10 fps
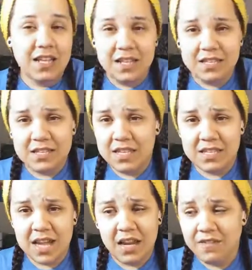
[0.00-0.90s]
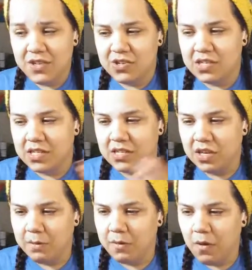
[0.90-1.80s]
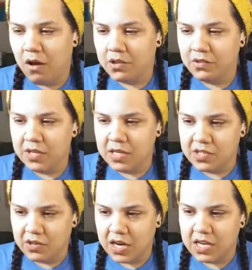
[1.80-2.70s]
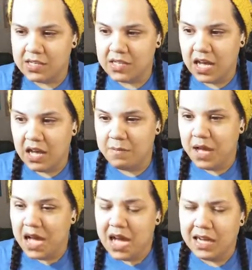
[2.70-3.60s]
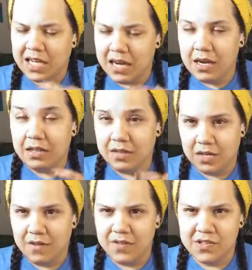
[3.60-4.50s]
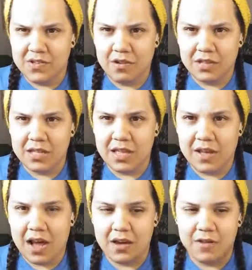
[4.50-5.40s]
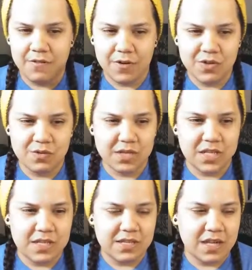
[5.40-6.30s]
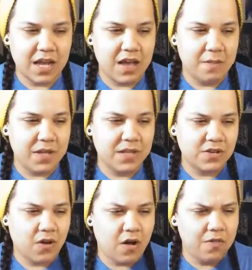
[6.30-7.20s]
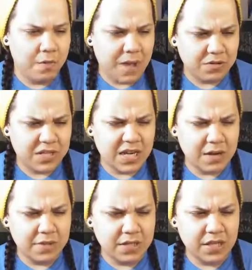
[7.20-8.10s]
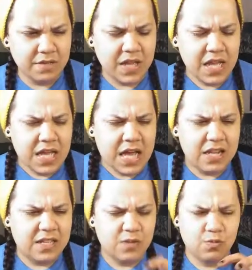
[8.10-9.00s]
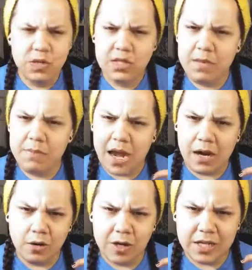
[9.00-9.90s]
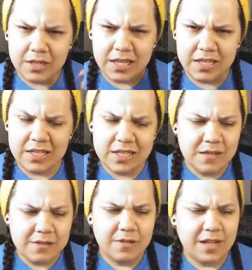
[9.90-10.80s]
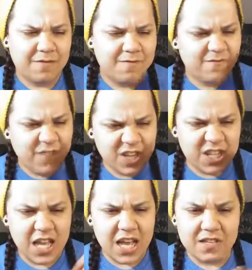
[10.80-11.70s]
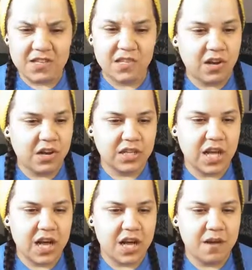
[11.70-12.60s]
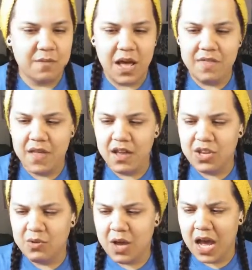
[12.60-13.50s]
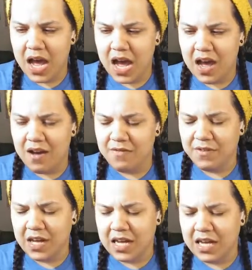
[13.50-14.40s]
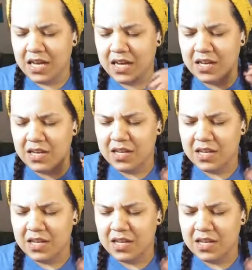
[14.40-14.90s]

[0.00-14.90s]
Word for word: it's it's kind of interesting, don't get me wrong. Three Days Grace, um, I kind of love the song that they kind of first released. Um, it's called The Mountain, I believe, and it's this really empowering, like, like fuck yeah song. Um, and then you have, uh,